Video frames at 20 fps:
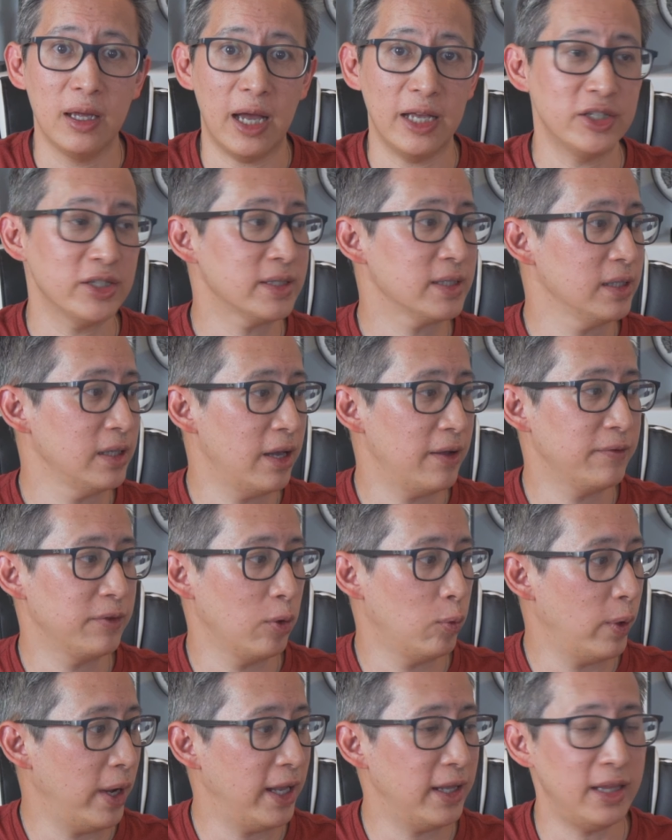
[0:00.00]
I just love
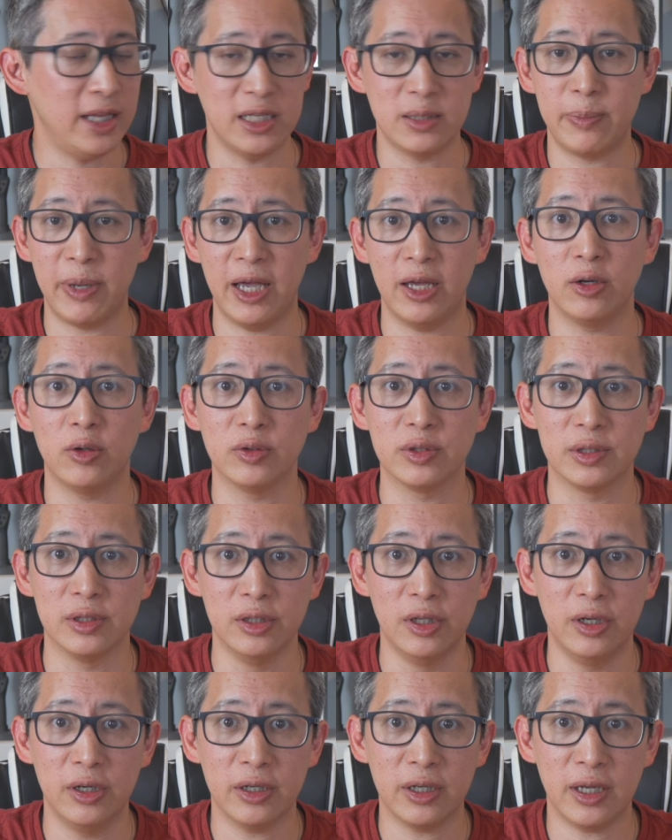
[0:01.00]
the way these panels
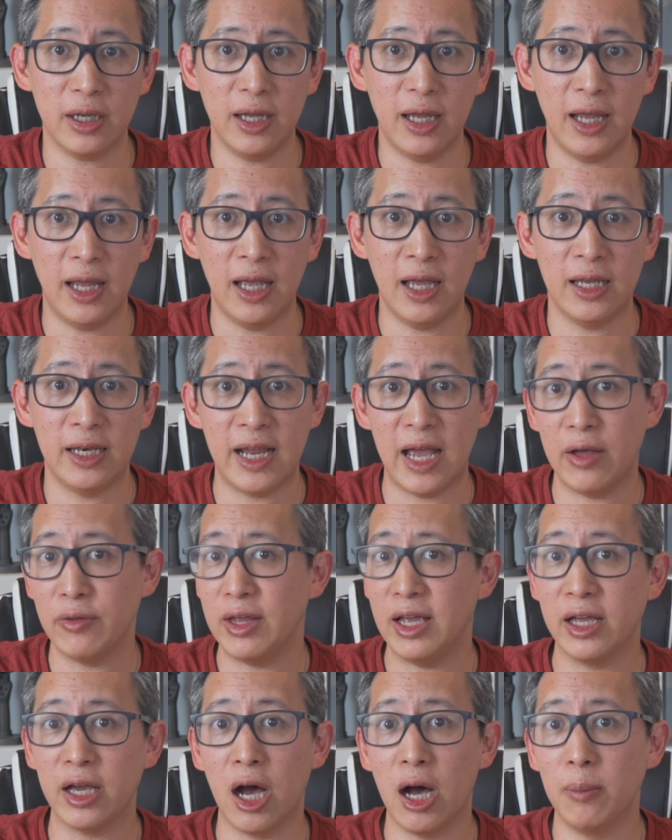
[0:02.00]
look and how
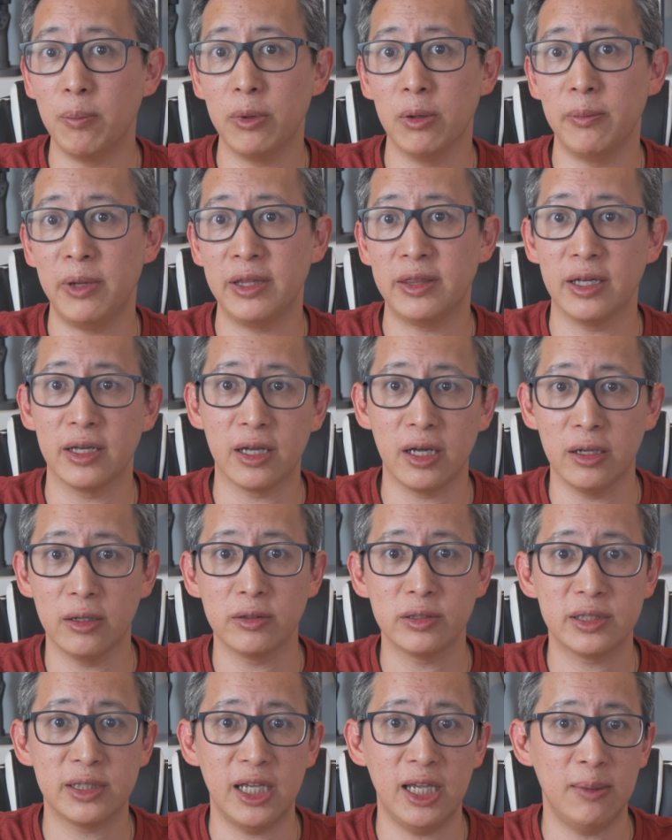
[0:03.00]
they complement the
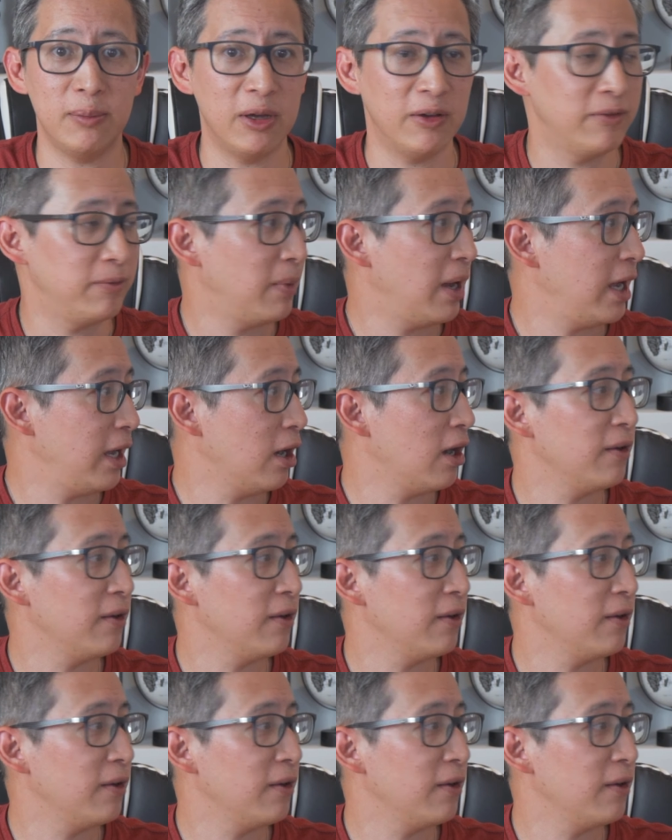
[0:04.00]
color scheme of my